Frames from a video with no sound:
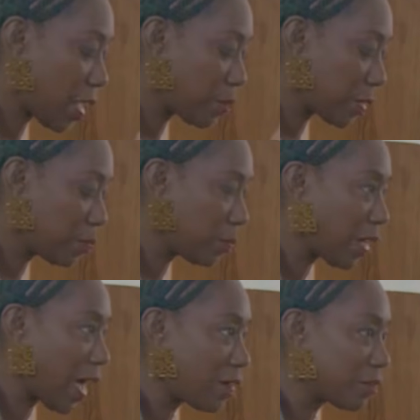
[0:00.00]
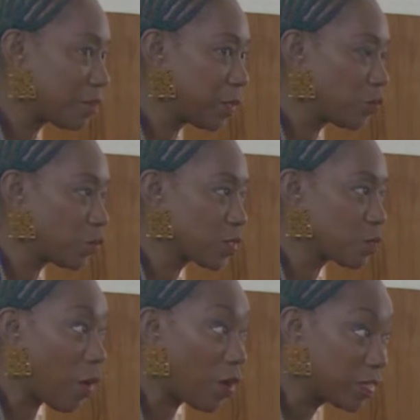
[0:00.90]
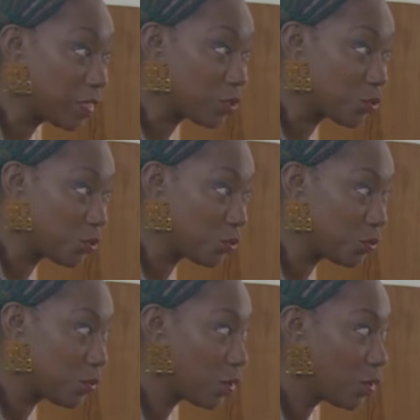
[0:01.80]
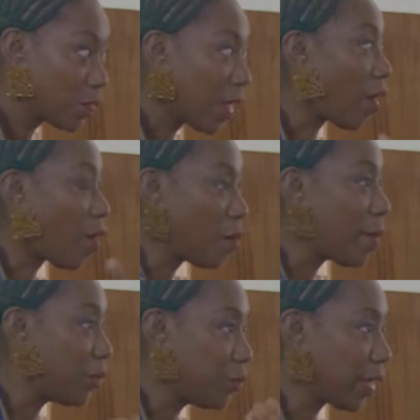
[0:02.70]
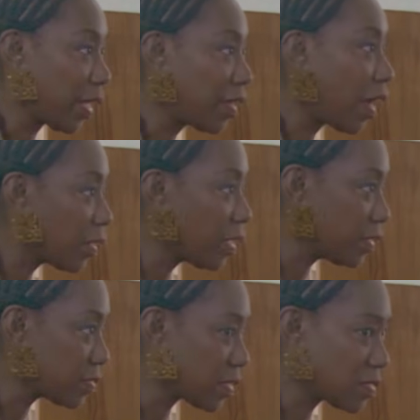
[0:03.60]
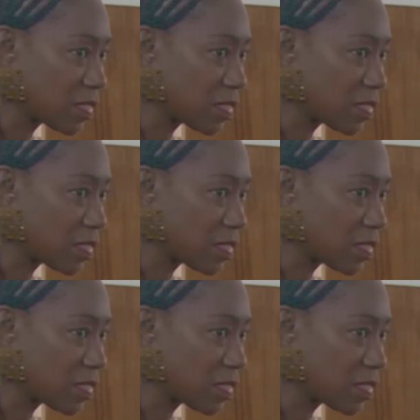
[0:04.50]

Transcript: that people have been responding to, on the menu, like Ghanaians? Because